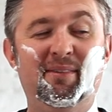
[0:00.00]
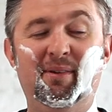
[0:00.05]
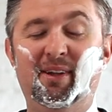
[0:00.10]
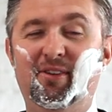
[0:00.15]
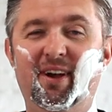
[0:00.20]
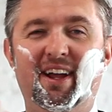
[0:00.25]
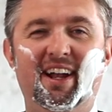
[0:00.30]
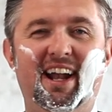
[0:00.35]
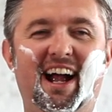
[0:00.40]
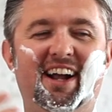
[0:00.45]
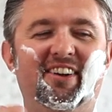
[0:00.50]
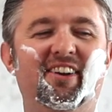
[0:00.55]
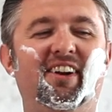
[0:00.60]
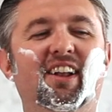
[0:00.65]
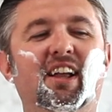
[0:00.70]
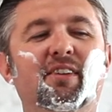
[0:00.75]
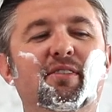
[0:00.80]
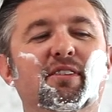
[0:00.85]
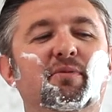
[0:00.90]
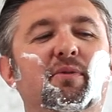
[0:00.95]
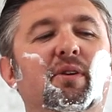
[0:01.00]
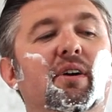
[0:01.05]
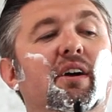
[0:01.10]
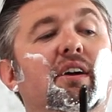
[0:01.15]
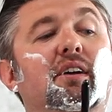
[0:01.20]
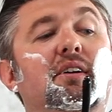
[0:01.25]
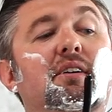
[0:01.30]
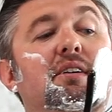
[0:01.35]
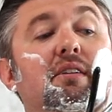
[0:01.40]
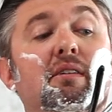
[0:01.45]
I mean, great actor, love his
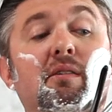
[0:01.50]
work.